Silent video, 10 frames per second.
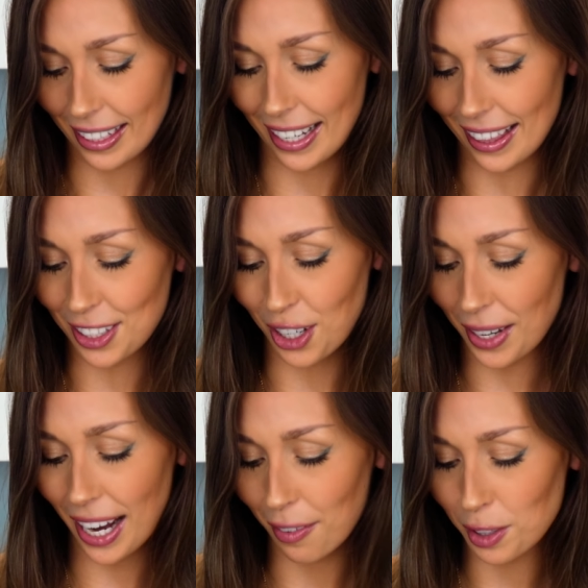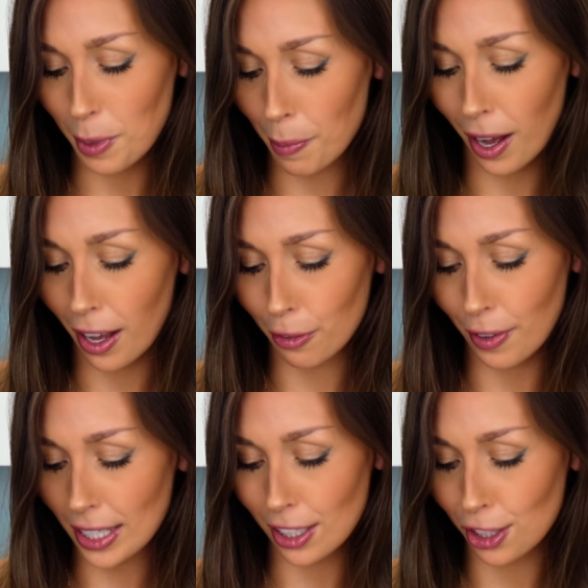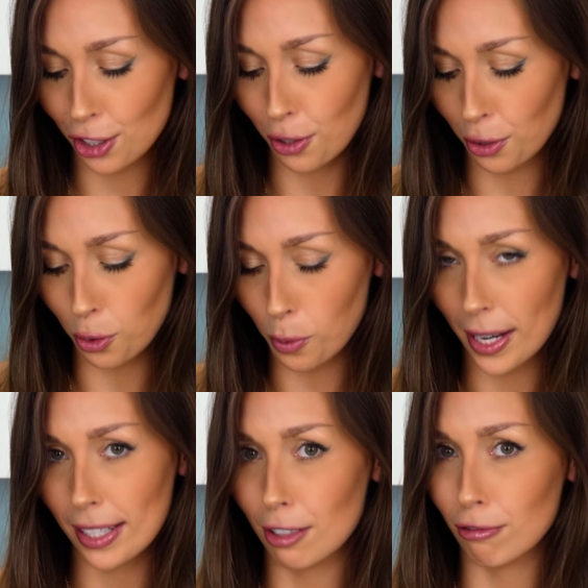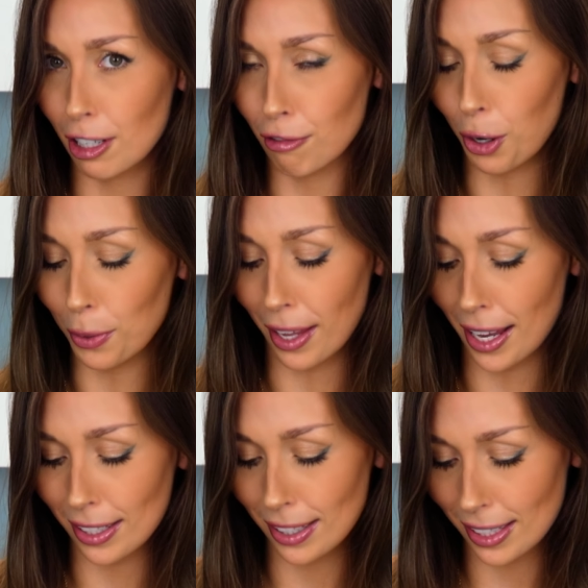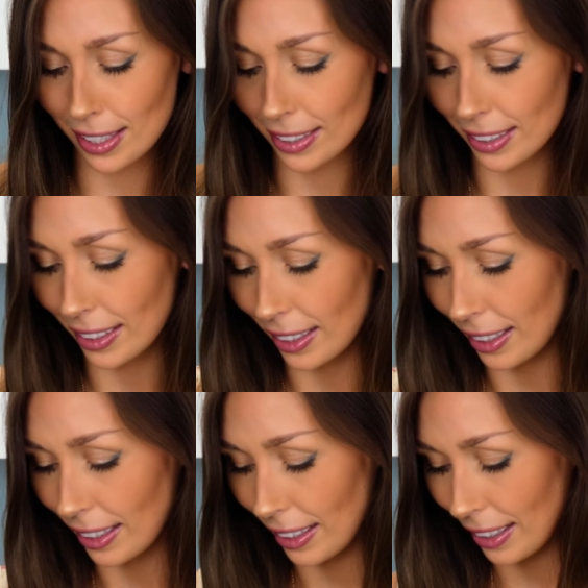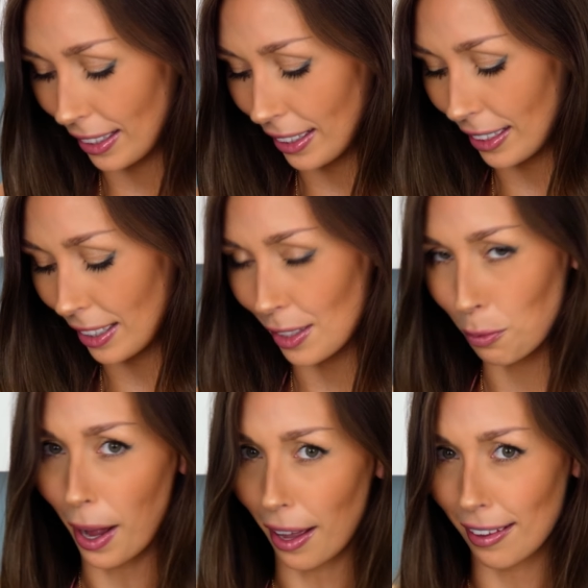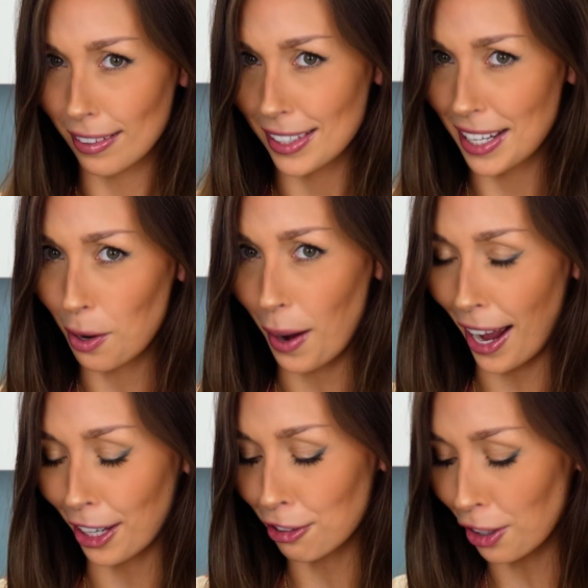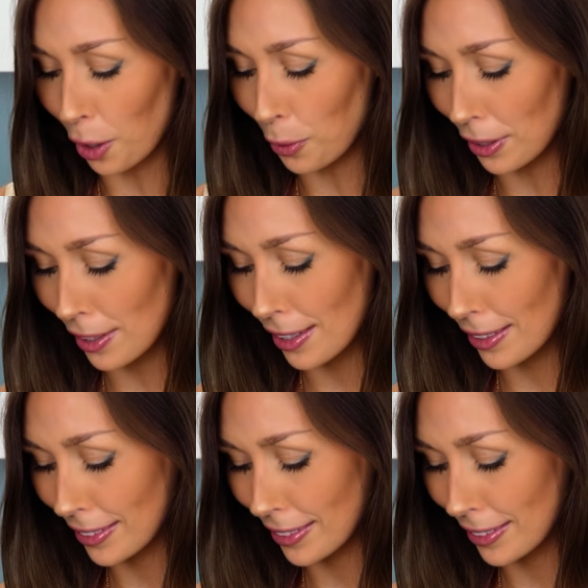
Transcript: Again, they don't have to be perfect because you can always re-roll these. That's where, see how accurate I was.